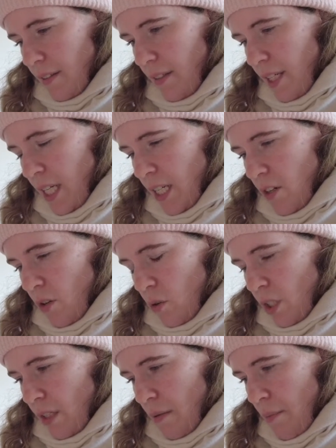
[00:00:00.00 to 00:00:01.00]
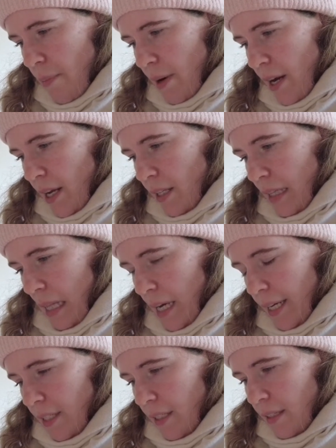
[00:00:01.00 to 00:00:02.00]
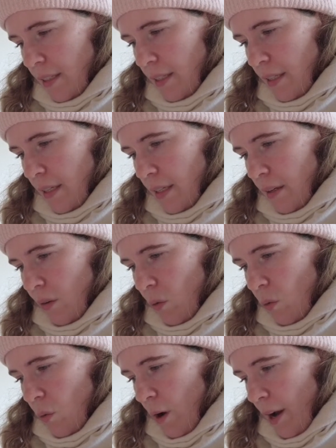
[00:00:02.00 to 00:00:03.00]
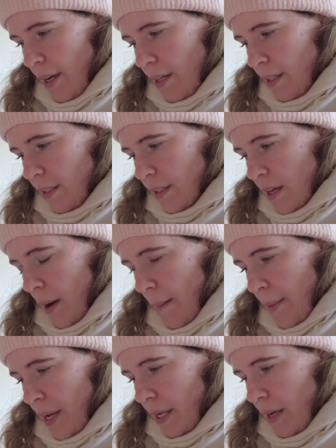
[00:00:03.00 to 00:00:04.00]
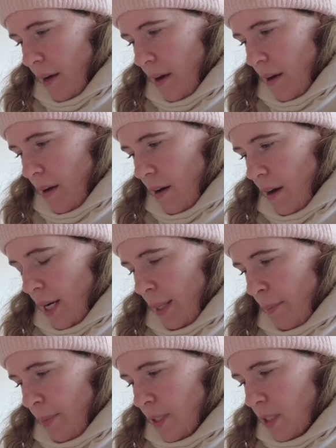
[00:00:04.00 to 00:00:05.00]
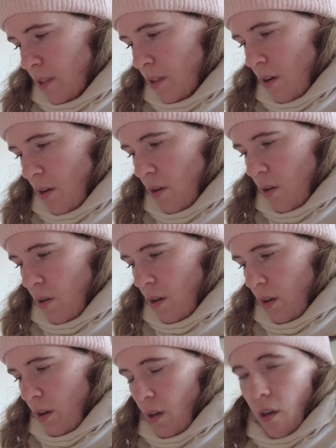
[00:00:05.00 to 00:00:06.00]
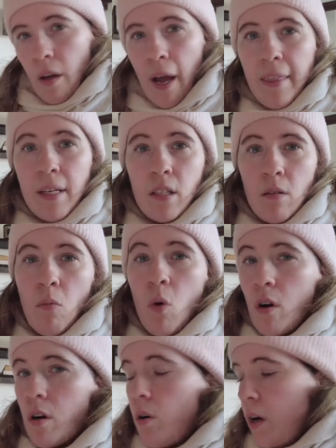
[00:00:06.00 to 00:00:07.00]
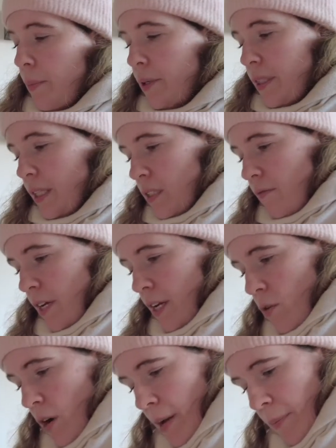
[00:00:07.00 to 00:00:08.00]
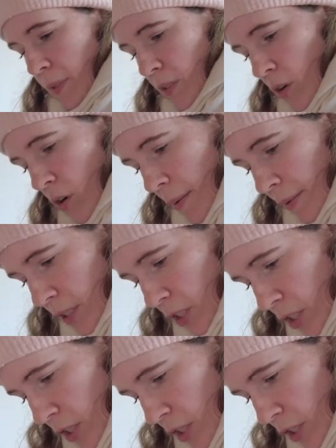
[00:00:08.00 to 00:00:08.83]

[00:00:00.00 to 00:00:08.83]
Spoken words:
in Notion, but I like to see what is coming up. So I think tomorrow I'll put this video up. So I'm just